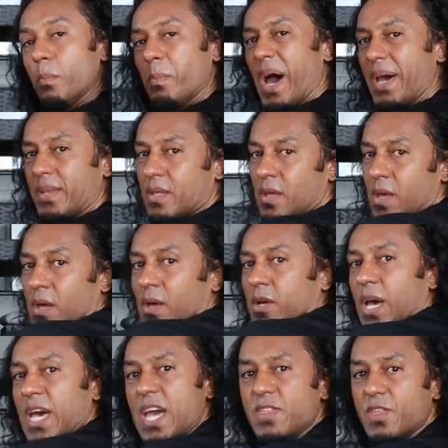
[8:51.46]
But
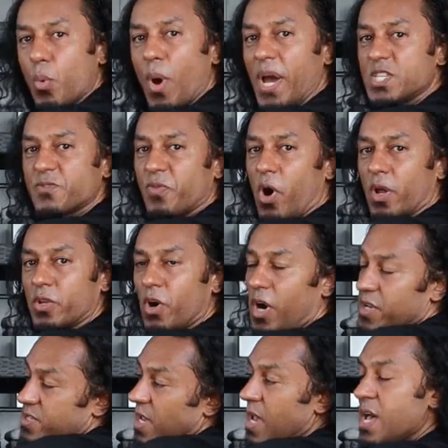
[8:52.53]
either way is fine,
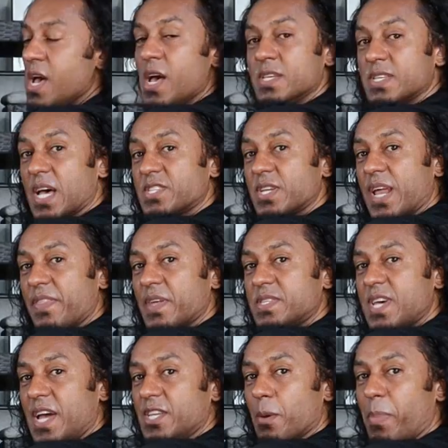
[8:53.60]
guys. So that's another
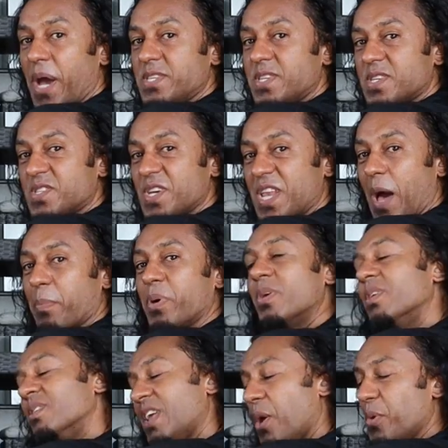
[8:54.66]
10, your basic sit-up.
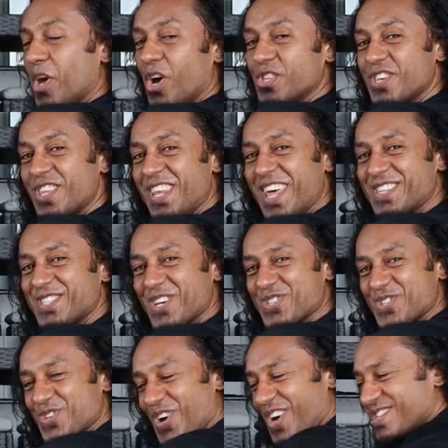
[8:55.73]
Now we go on to the next
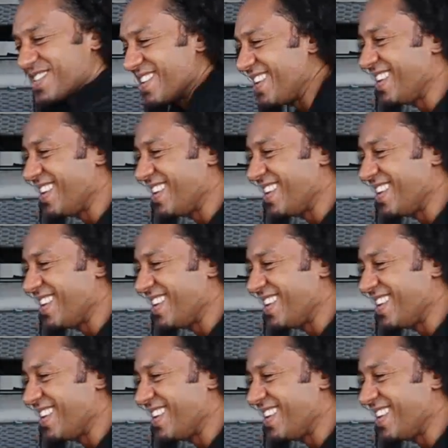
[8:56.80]
exercise.